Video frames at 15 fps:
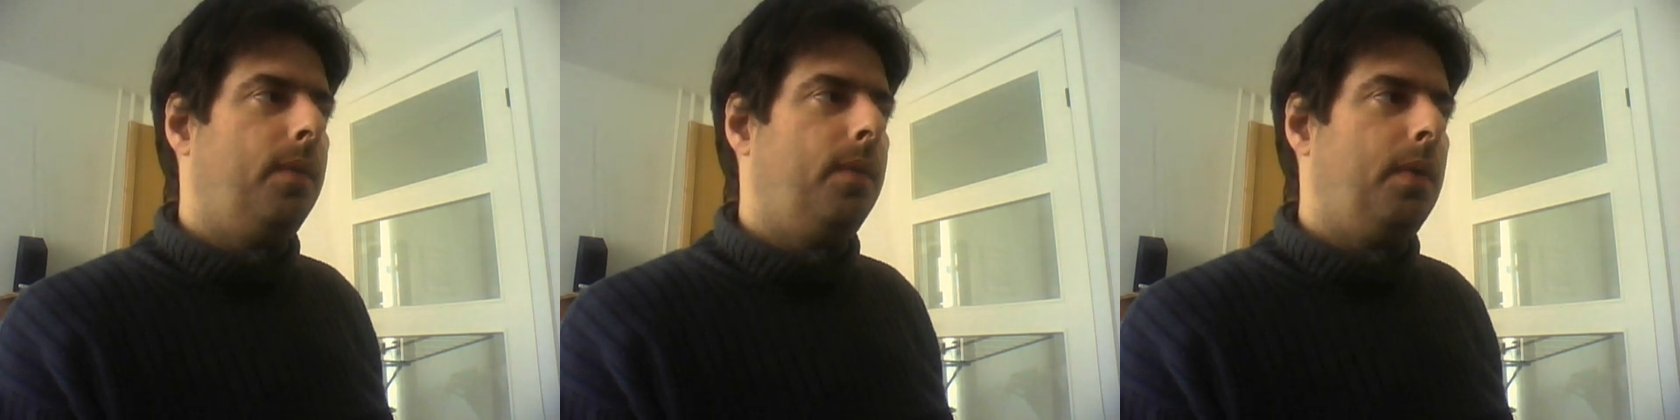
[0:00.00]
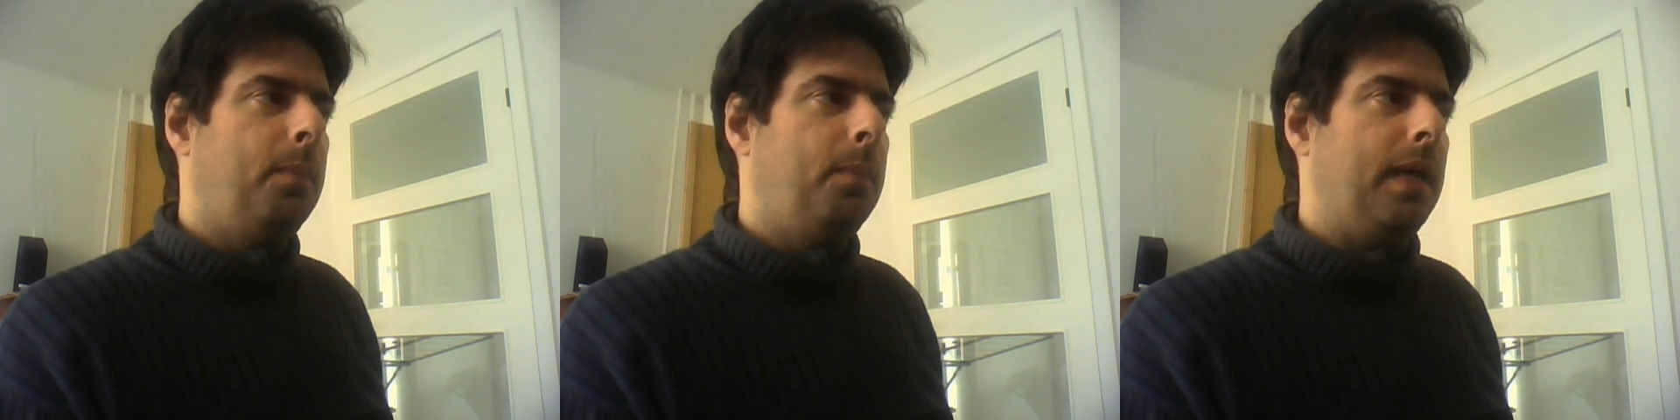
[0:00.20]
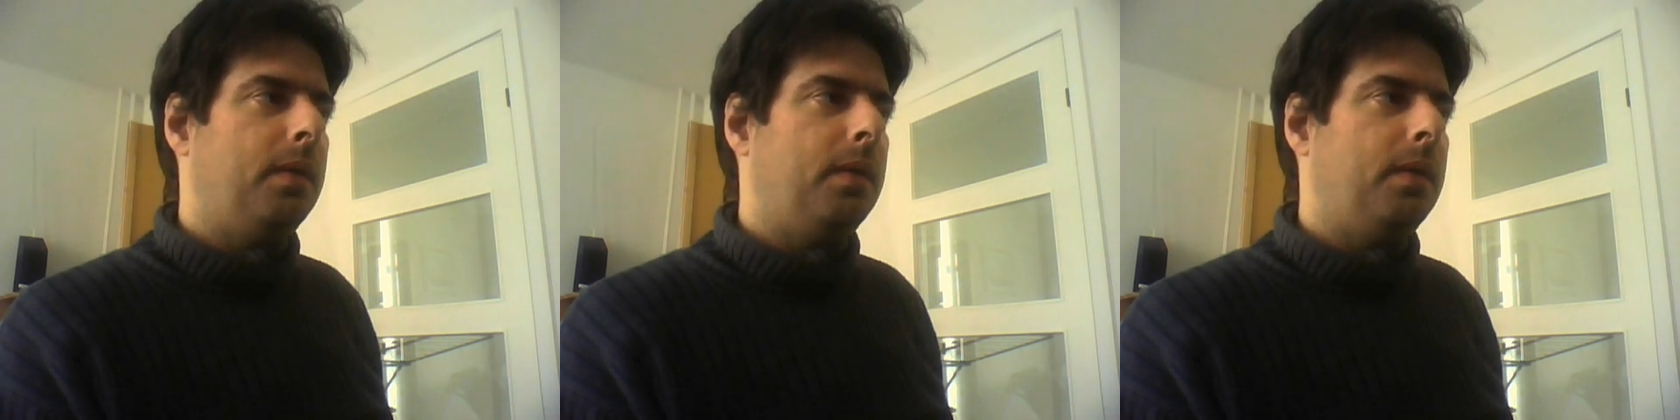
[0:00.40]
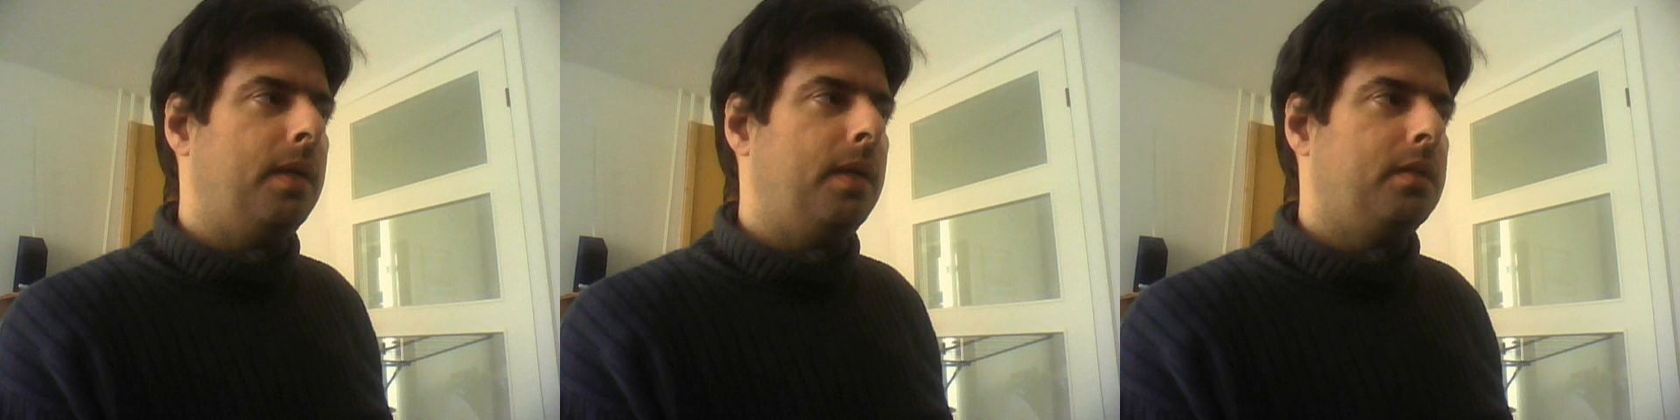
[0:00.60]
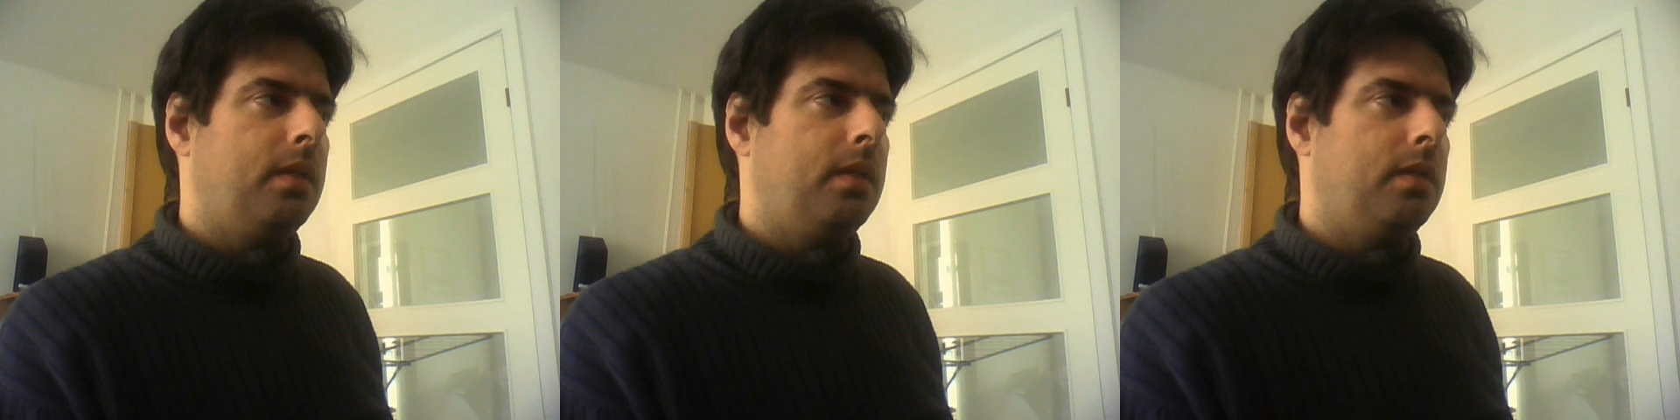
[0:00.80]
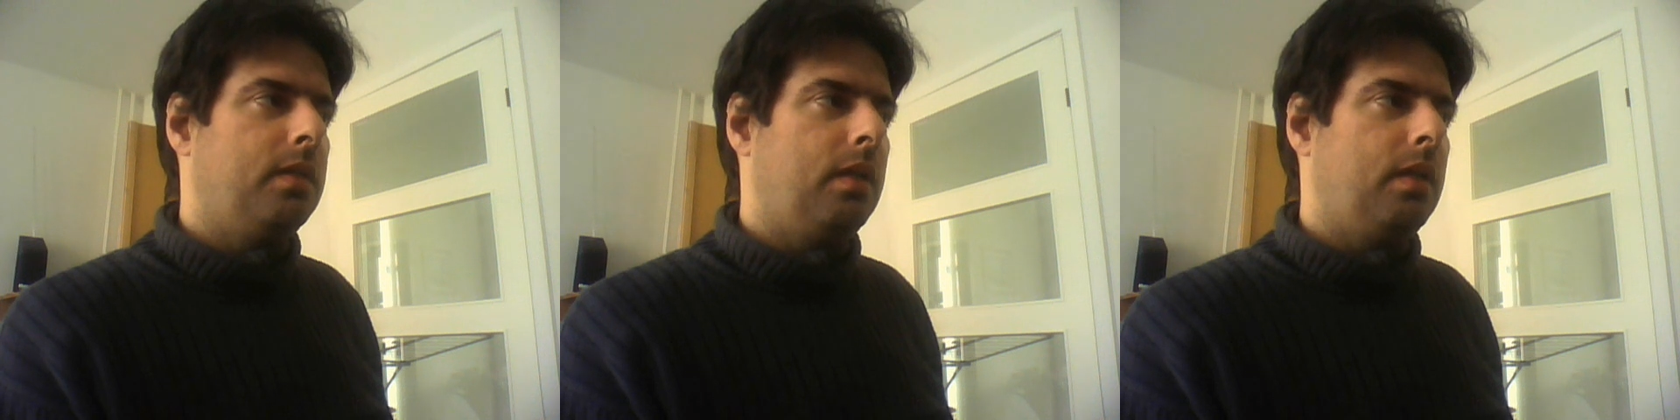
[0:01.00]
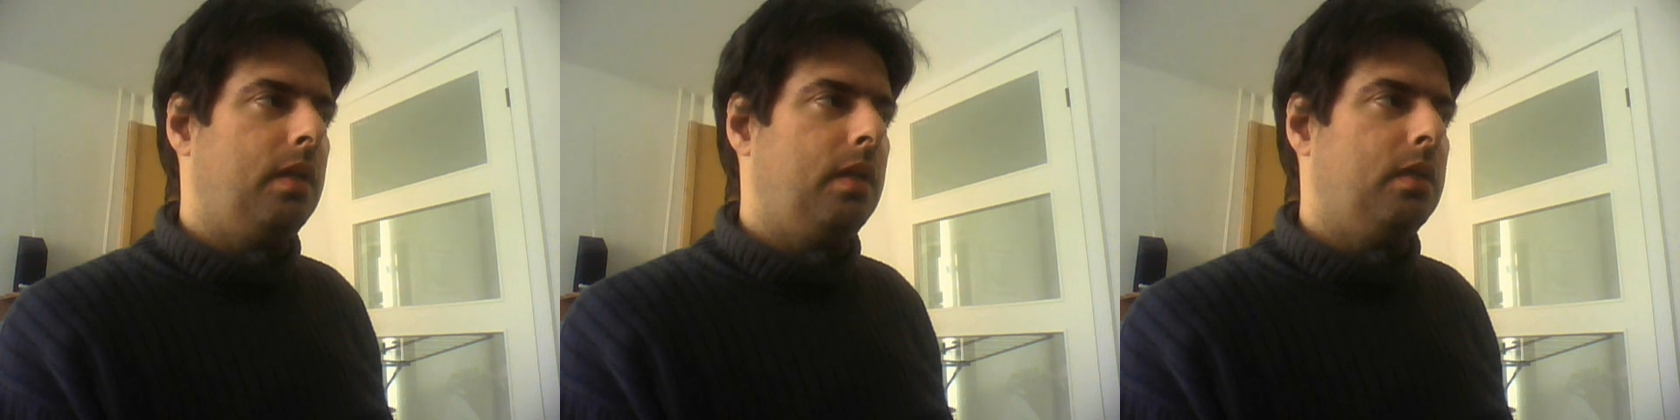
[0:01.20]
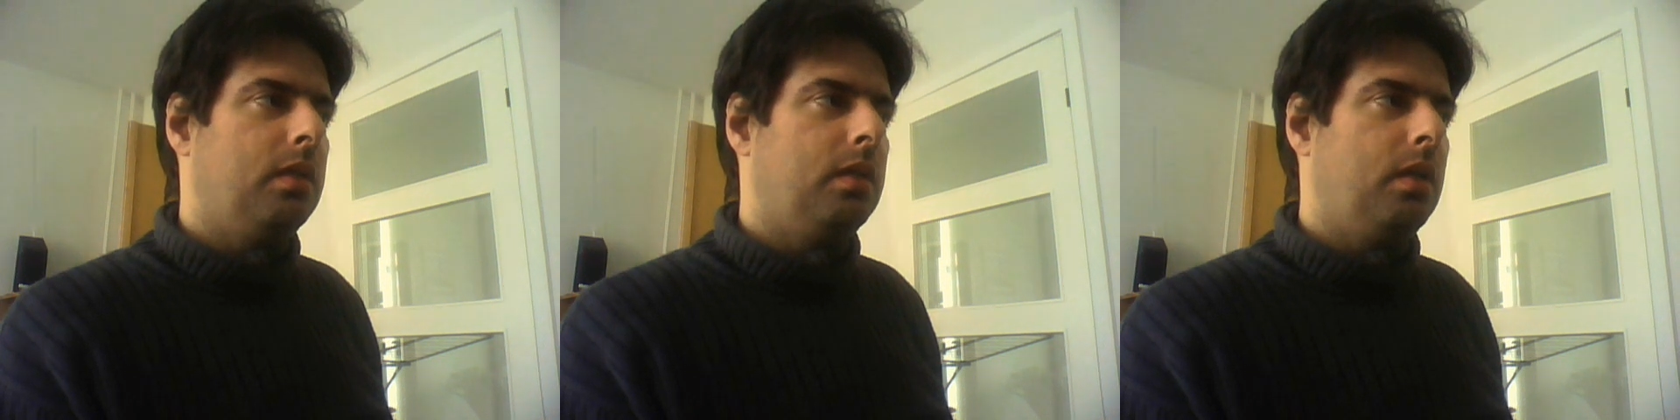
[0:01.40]
the better wrestlers
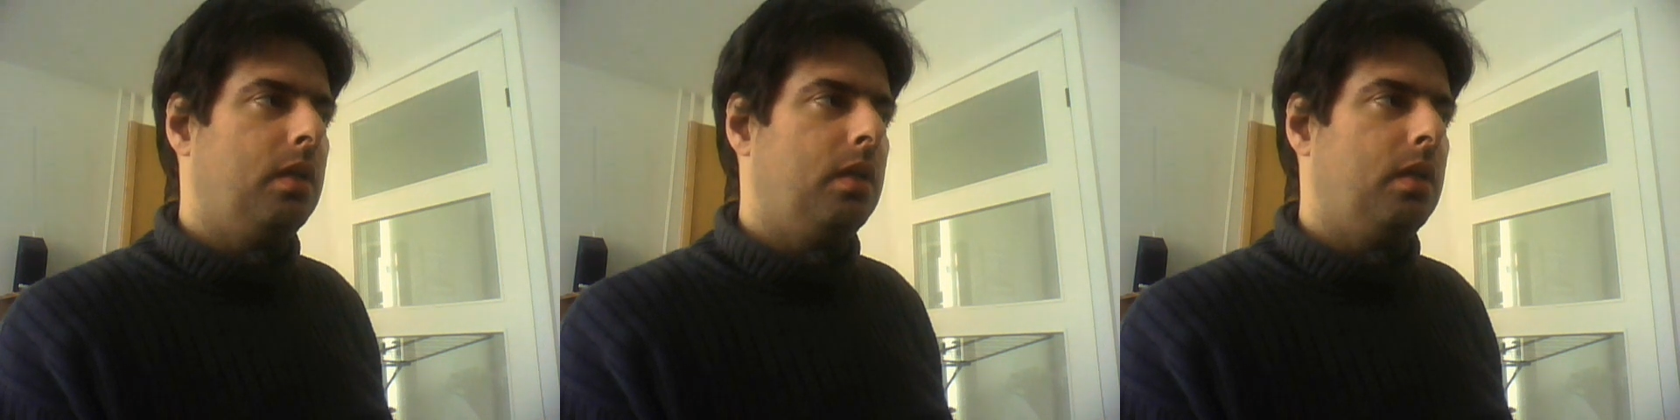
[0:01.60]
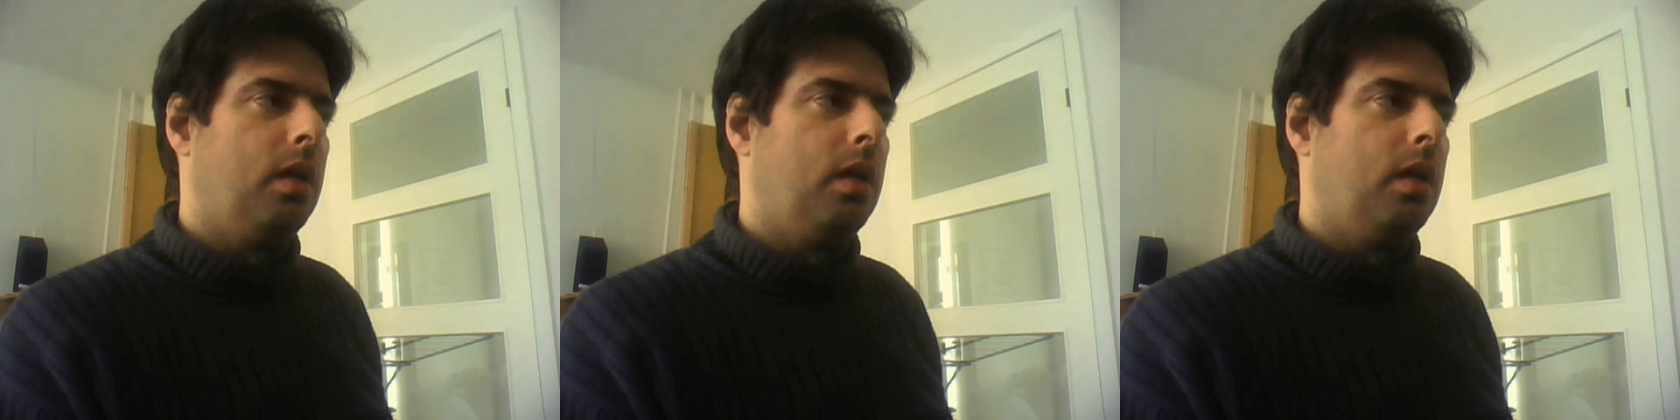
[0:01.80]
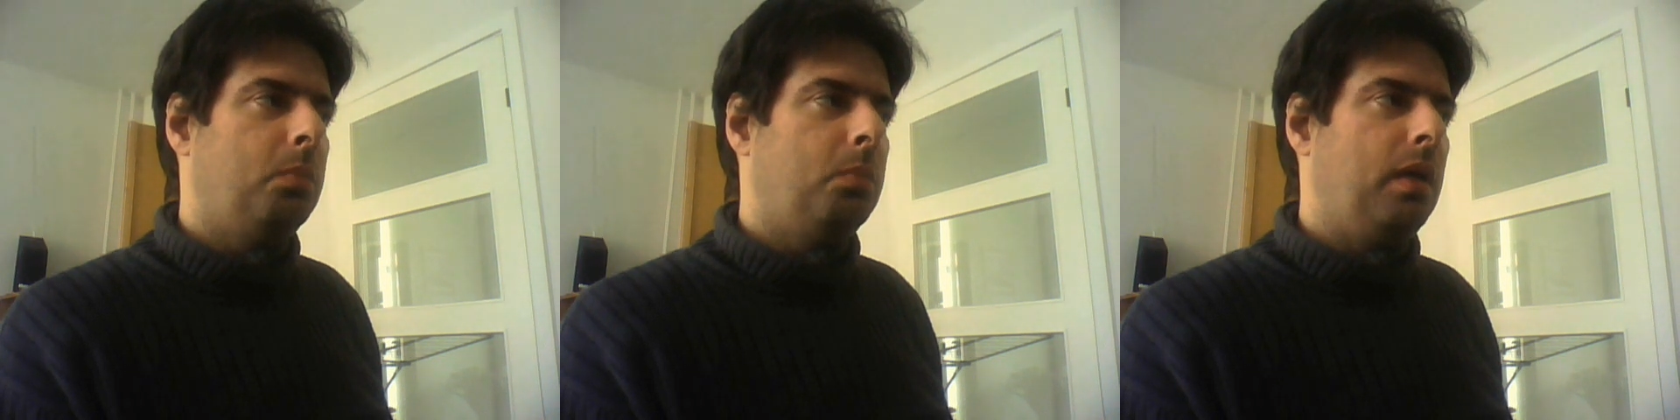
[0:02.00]
are